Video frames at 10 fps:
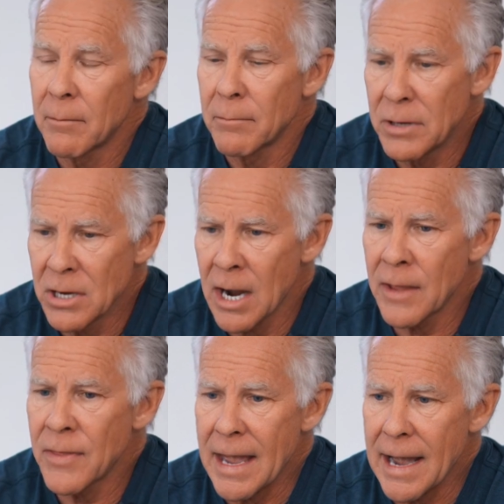
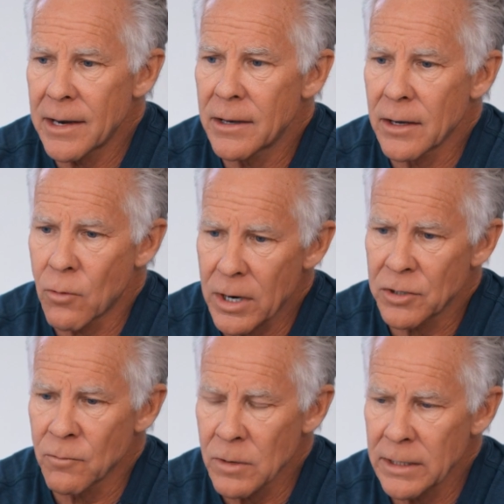Beyond that, the
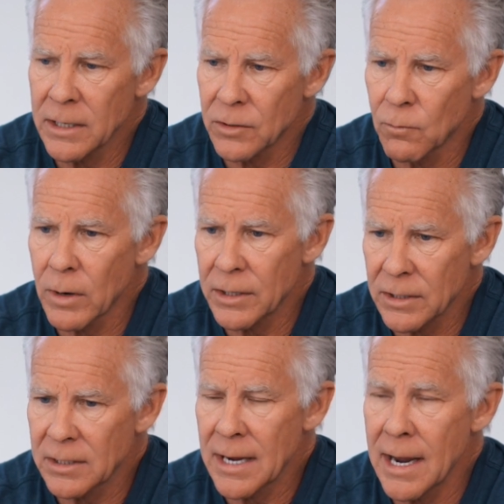question really is, what
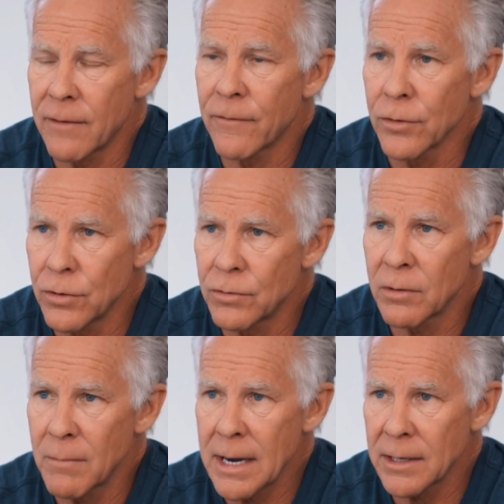does it take for you
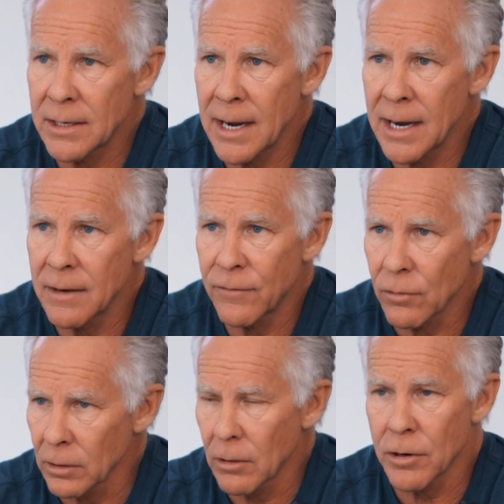to maintain, if
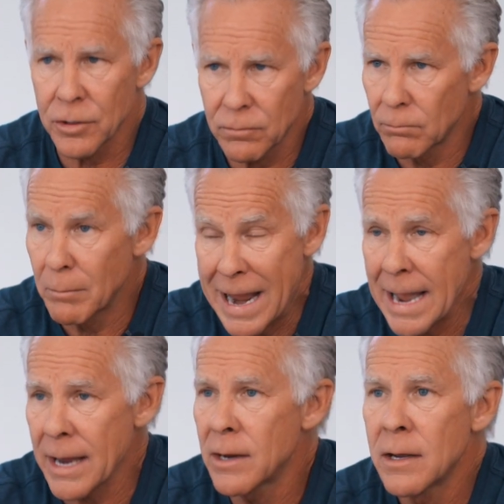you're a large
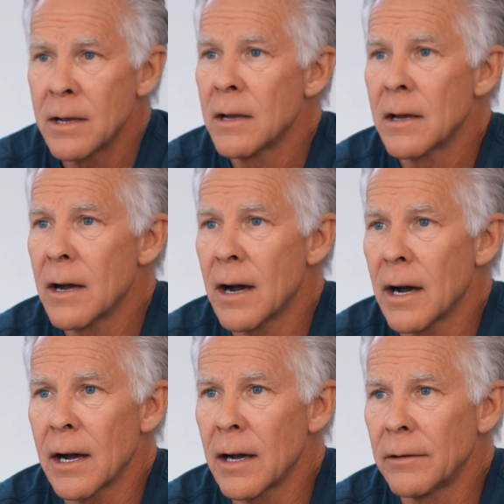man,
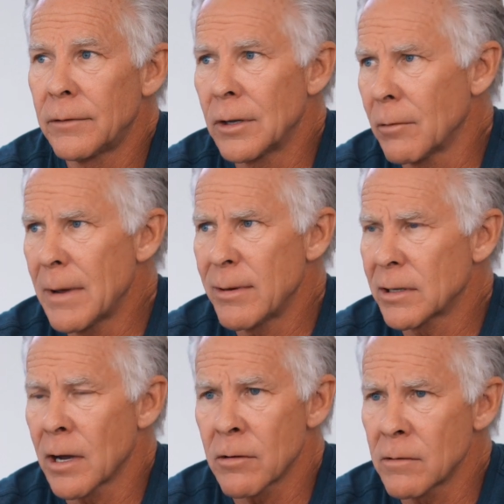maybe
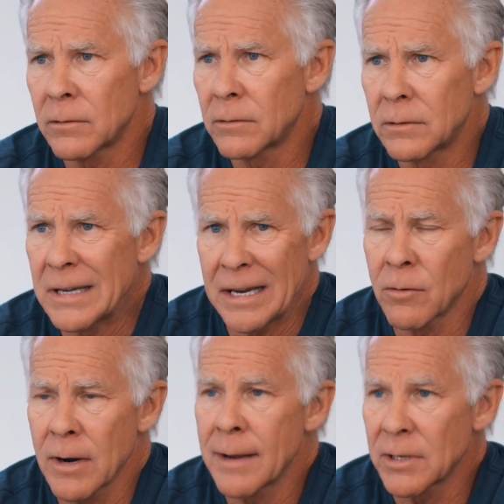it's 110
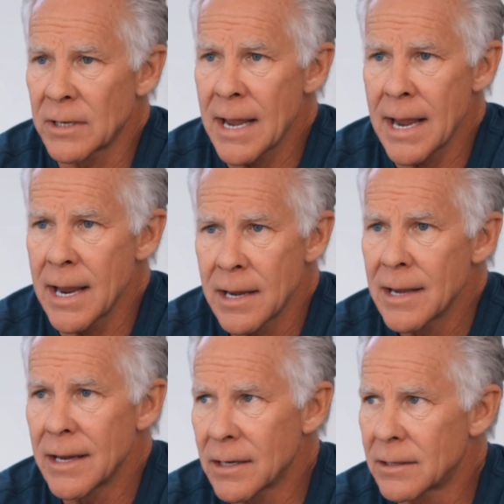grams a day,
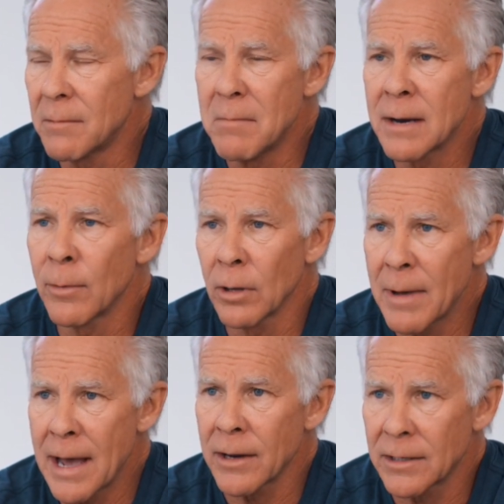is the minimal
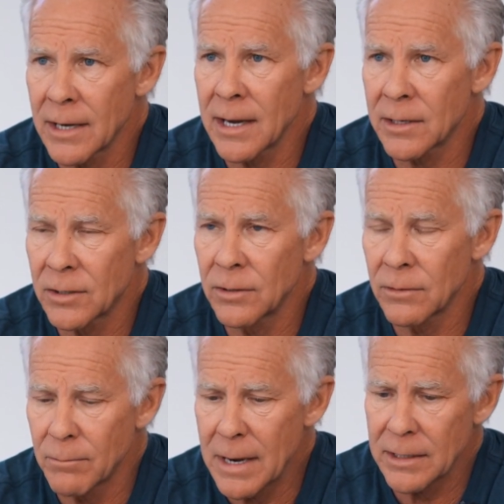amount it takes
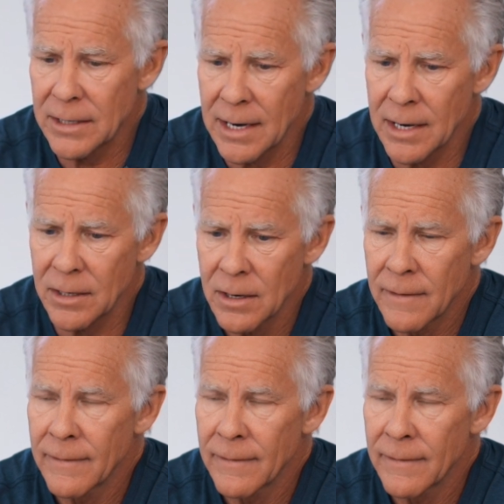to maintain